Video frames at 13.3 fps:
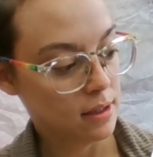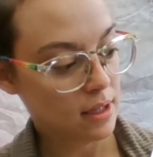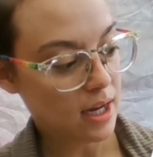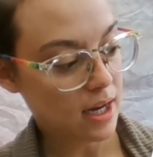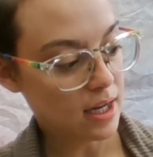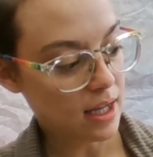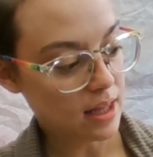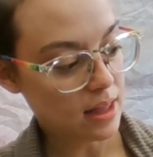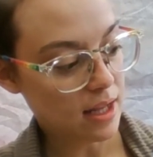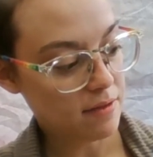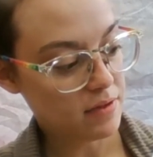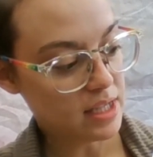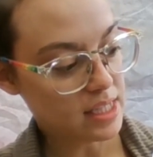And I
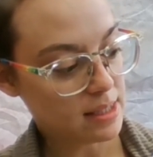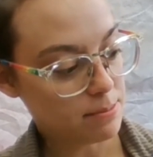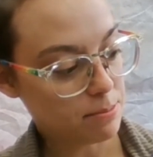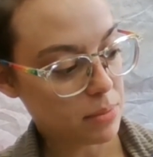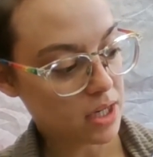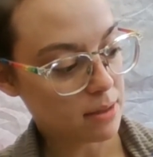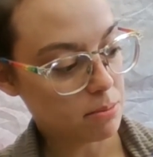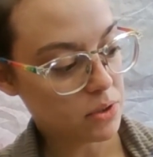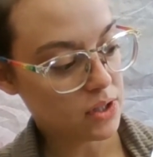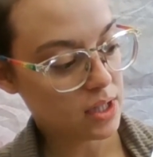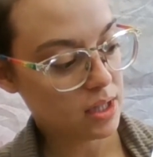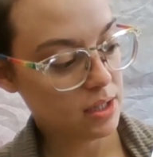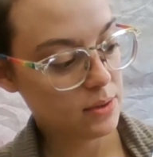love this purple
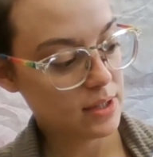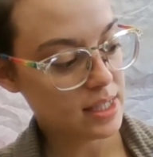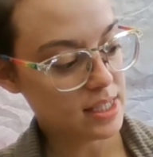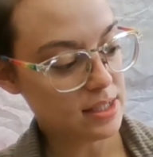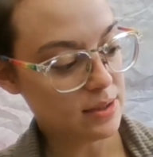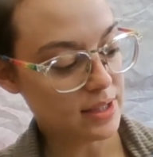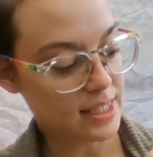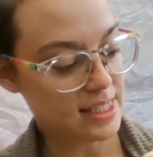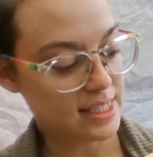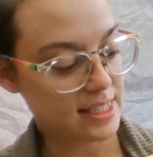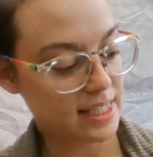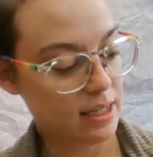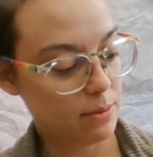glue because you can
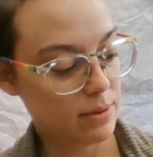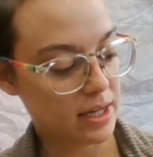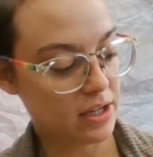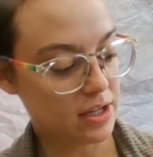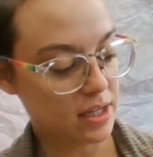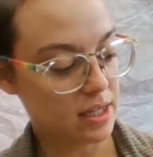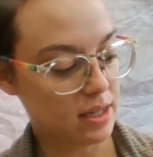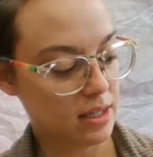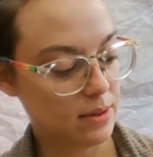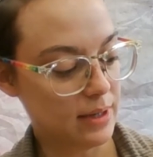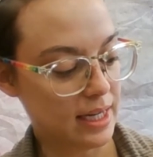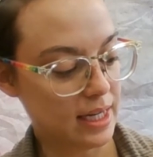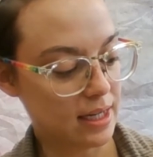see where you're
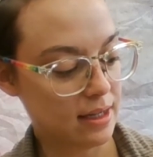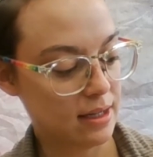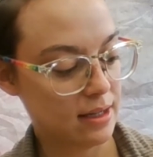gluing.